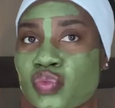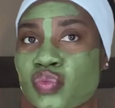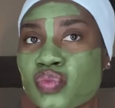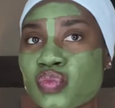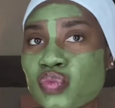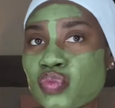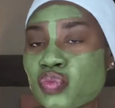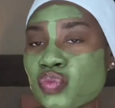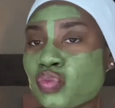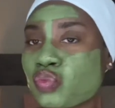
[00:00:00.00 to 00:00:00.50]

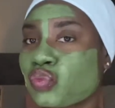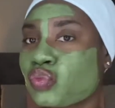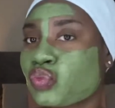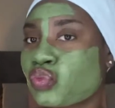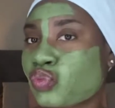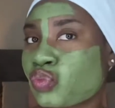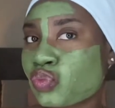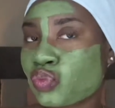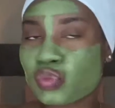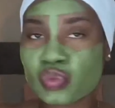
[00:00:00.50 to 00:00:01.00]
So
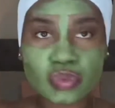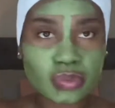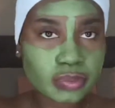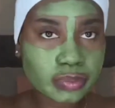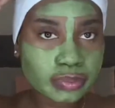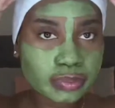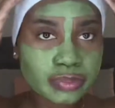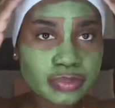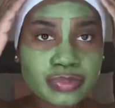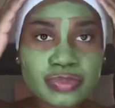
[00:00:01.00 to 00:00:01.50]
clearly this
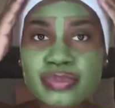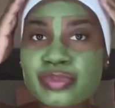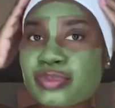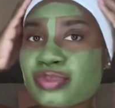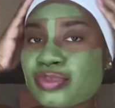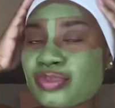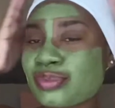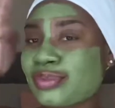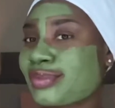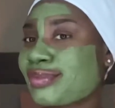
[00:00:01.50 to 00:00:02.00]
mask has put
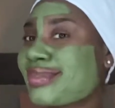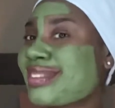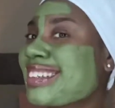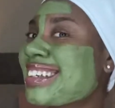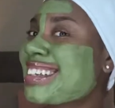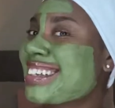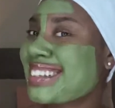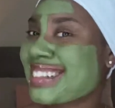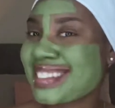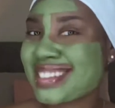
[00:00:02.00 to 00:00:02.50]
me in
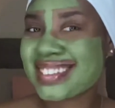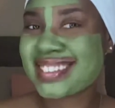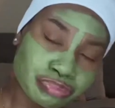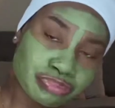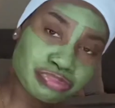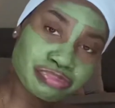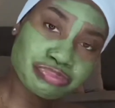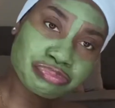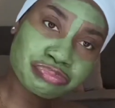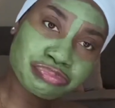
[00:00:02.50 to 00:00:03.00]
my happy
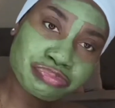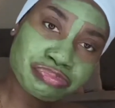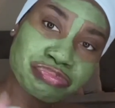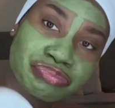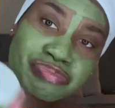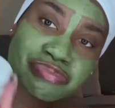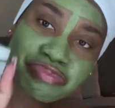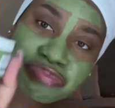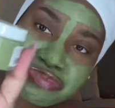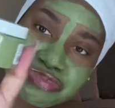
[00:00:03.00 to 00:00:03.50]
place,
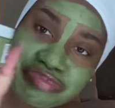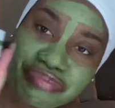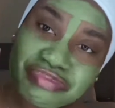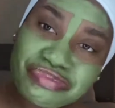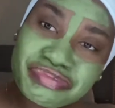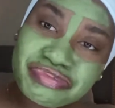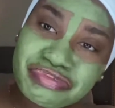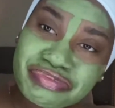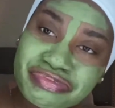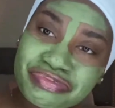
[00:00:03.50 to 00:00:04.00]
and I
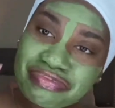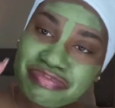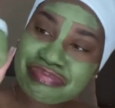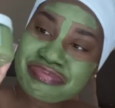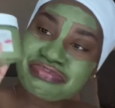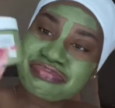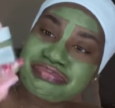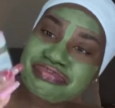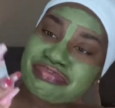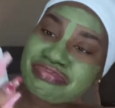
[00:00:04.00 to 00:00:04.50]
love it.
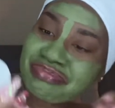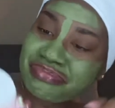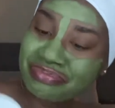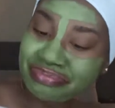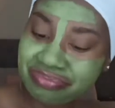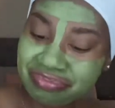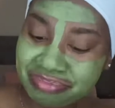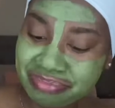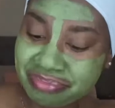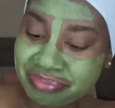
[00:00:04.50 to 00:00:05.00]
This
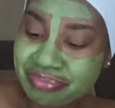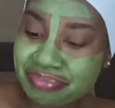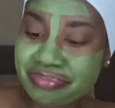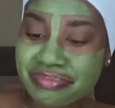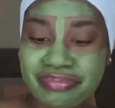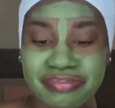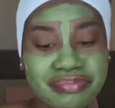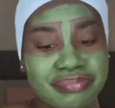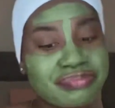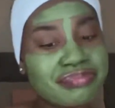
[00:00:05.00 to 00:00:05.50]
mask is
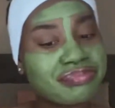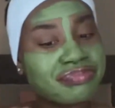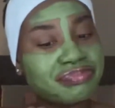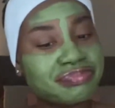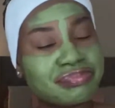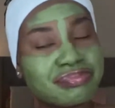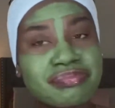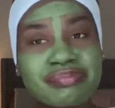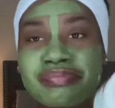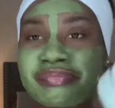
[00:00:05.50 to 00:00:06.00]
made with
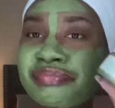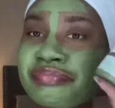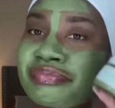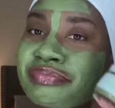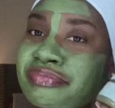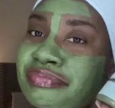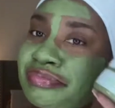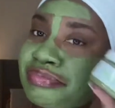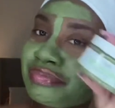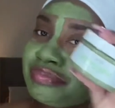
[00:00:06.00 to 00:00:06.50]
matcha
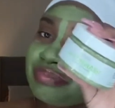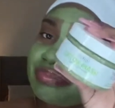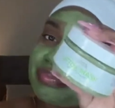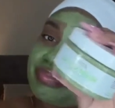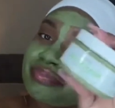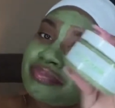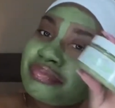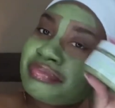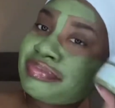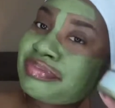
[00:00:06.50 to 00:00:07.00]
green
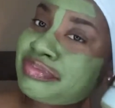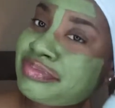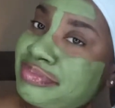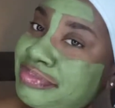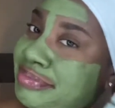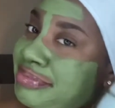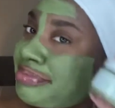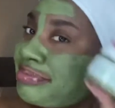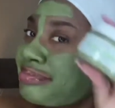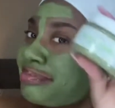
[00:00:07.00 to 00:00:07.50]
tea and
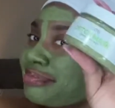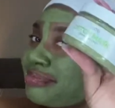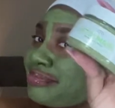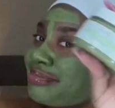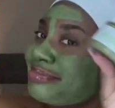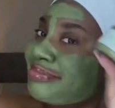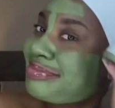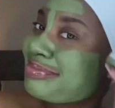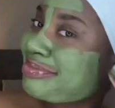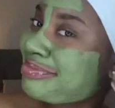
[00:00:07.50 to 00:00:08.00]
lemongrass.
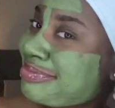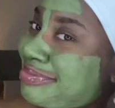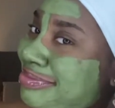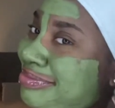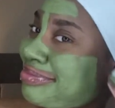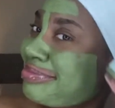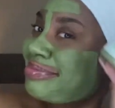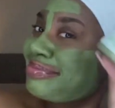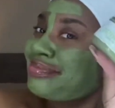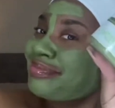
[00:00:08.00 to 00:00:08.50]
It
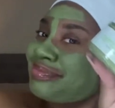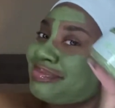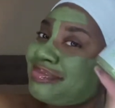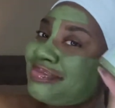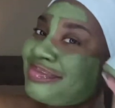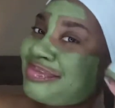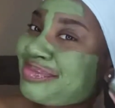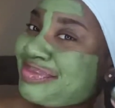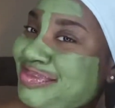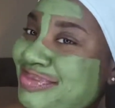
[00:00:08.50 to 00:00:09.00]
is
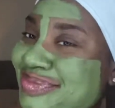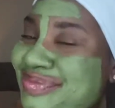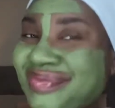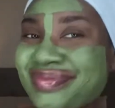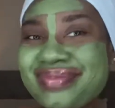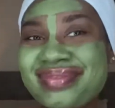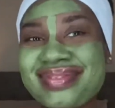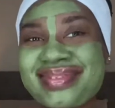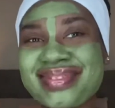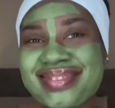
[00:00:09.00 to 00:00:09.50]
cruelty
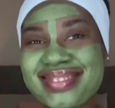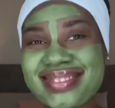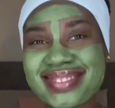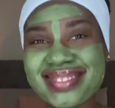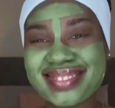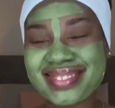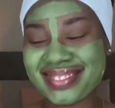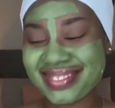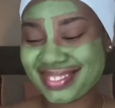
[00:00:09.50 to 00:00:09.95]
free and